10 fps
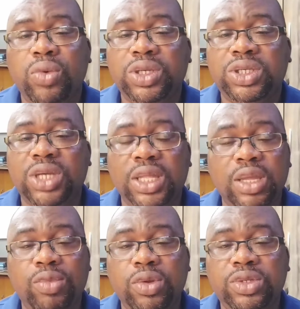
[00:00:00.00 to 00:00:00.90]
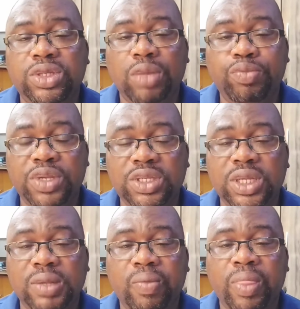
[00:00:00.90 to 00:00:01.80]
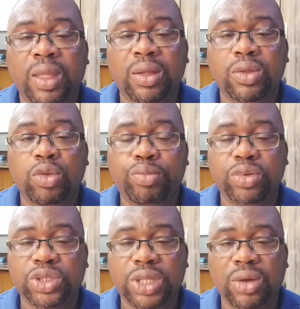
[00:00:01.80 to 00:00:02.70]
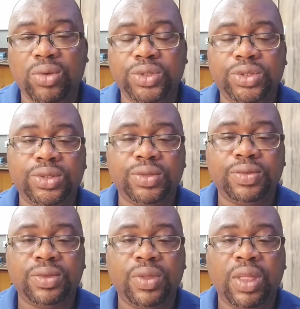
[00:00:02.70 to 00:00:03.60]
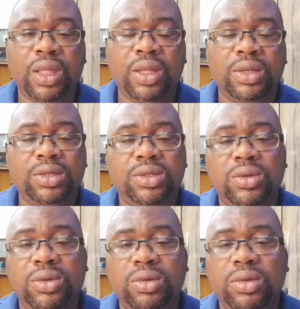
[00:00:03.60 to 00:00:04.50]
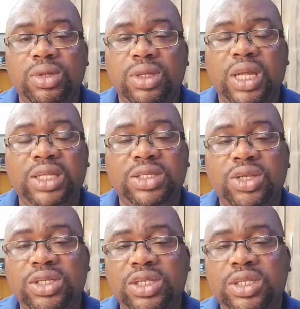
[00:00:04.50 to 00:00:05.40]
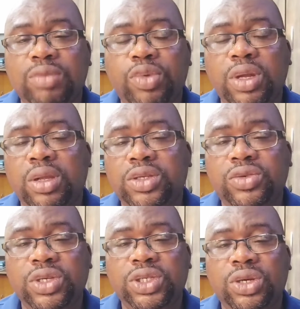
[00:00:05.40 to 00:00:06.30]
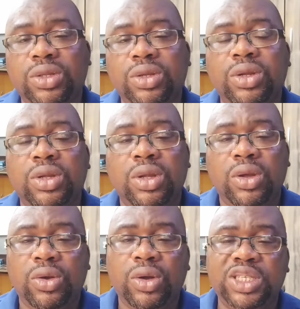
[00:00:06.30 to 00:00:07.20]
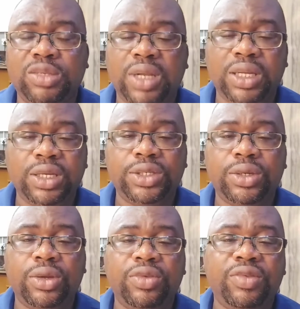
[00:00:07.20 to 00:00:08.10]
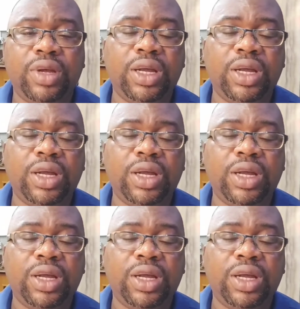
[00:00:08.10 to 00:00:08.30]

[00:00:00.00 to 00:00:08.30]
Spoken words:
which enables the piston to push downwards. So that is just a simple illustration or explanation of